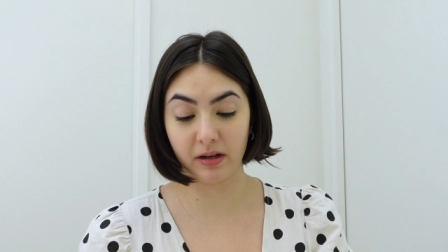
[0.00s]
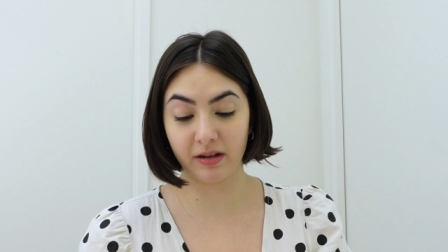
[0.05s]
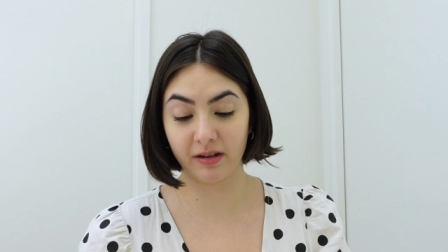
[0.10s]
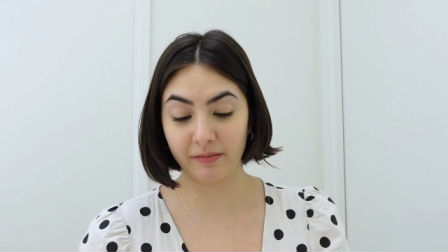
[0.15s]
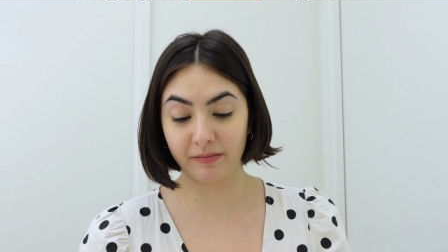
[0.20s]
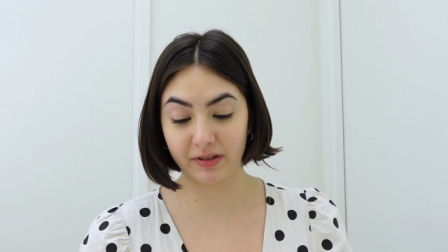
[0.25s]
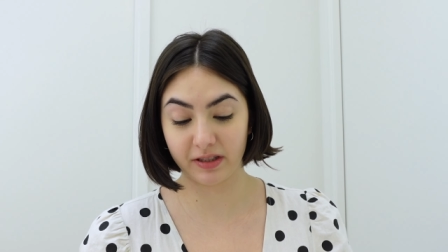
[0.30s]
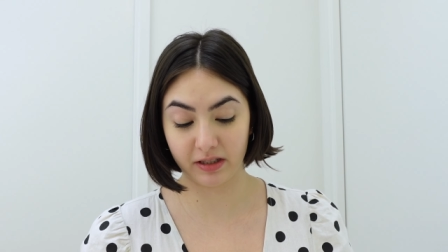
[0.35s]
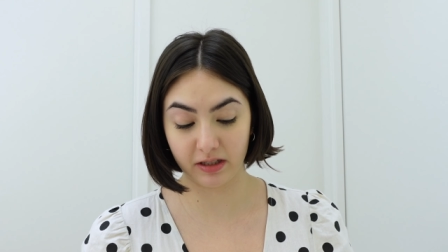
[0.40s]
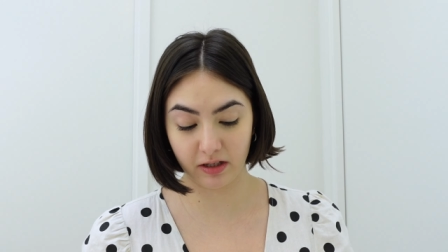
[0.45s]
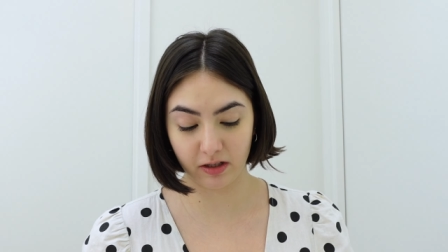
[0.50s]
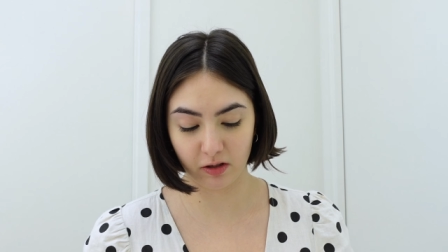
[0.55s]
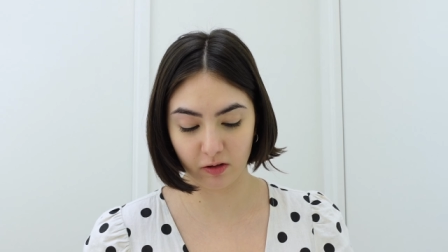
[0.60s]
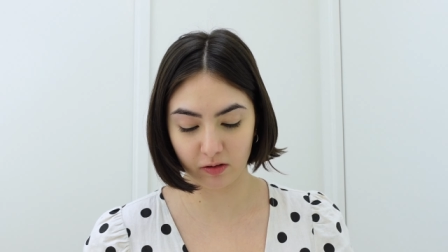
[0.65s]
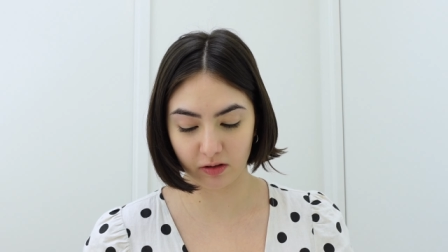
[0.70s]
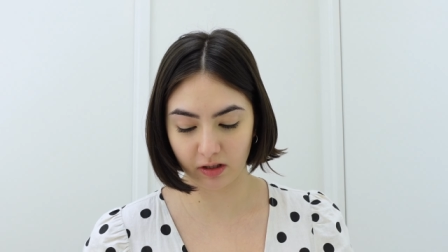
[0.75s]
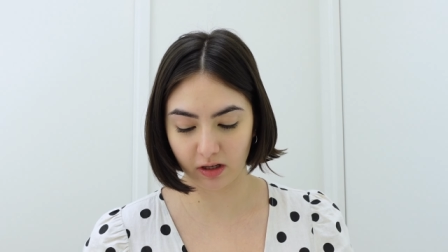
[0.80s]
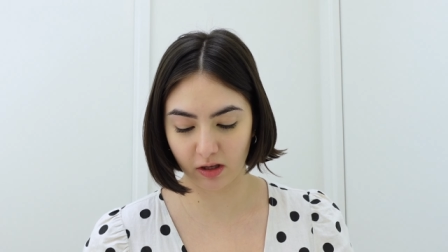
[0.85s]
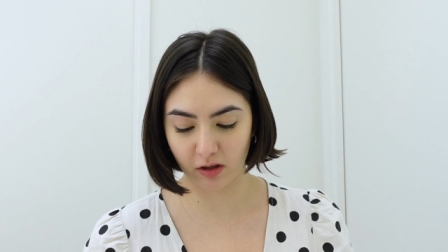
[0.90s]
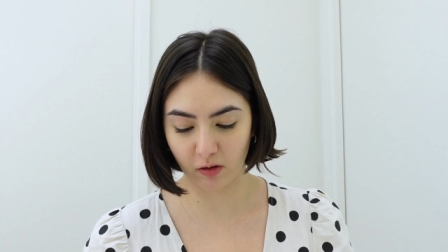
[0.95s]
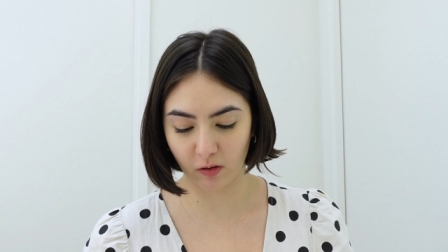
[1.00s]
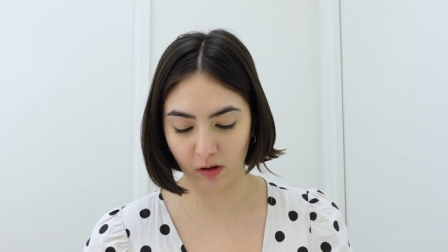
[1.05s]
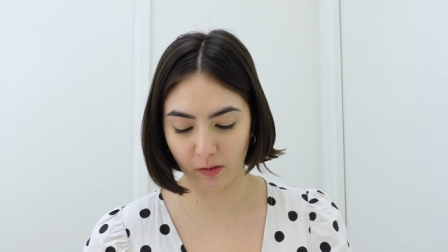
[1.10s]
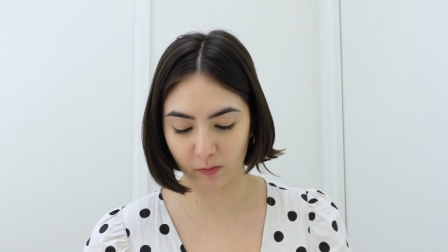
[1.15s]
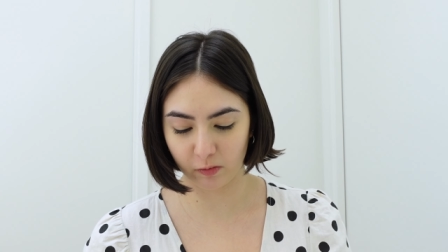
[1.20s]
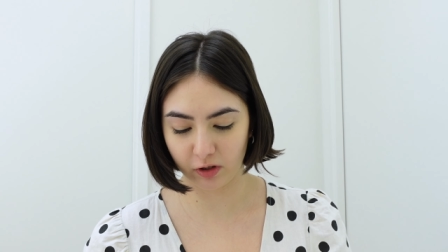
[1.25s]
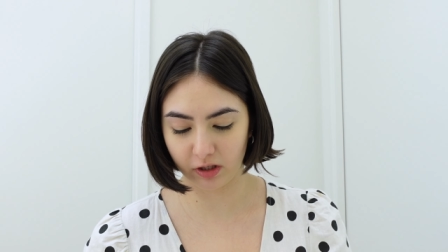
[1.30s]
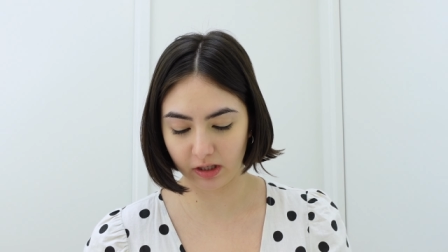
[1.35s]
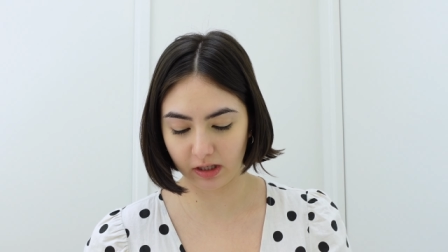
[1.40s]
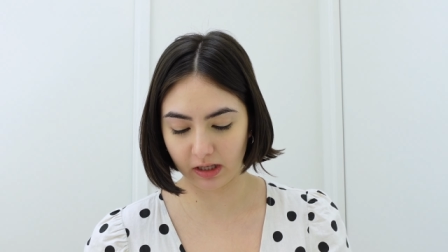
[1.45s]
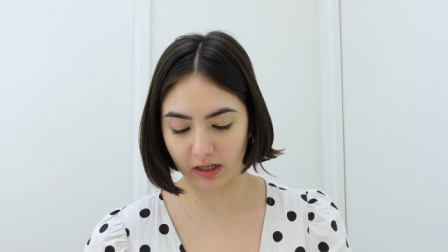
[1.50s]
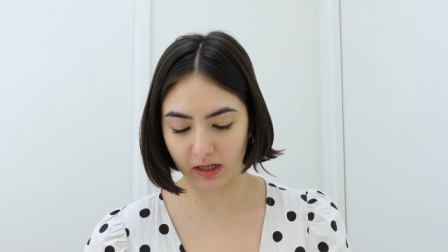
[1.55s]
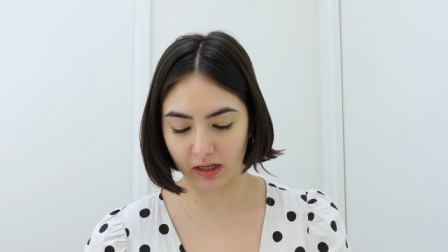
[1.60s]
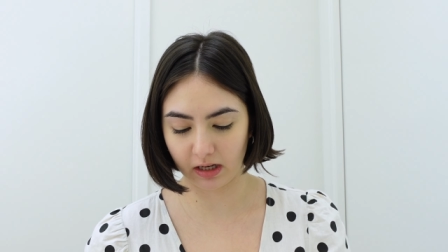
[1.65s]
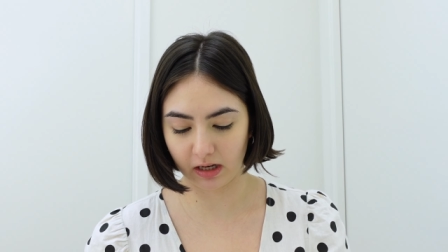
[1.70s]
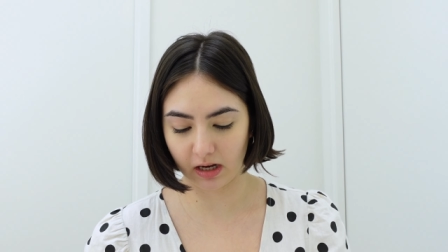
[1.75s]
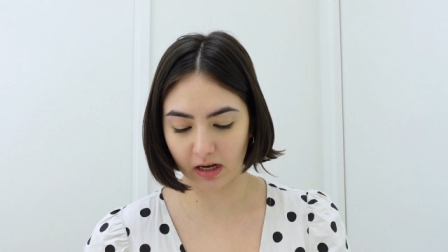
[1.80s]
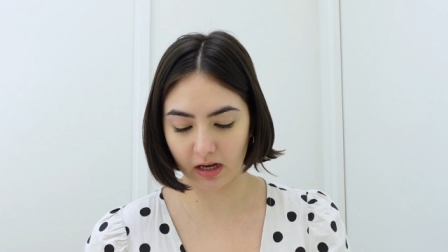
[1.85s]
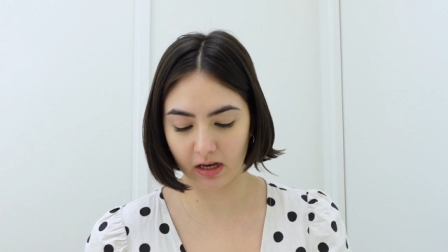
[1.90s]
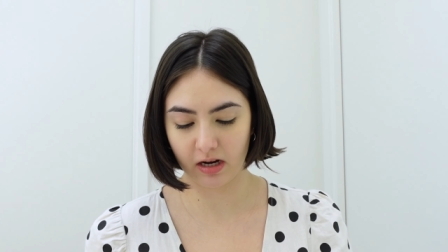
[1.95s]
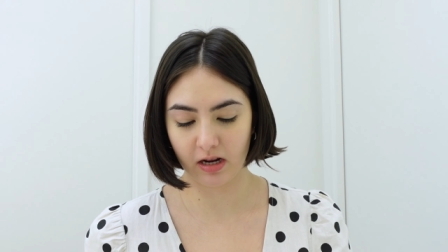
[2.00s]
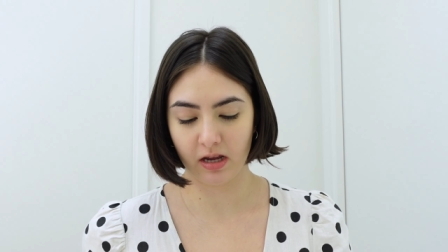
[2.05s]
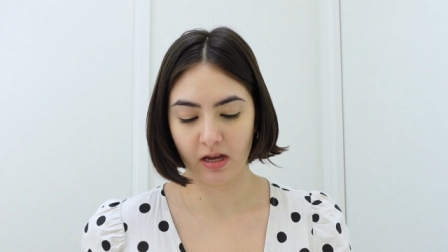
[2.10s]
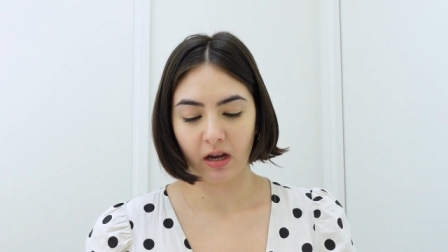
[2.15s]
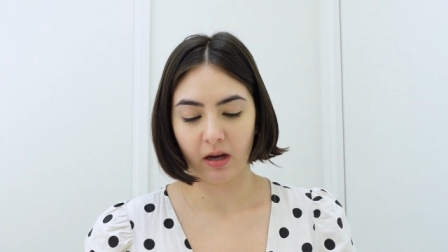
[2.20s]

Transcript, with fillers: I'm still using it though. I'm really liking it.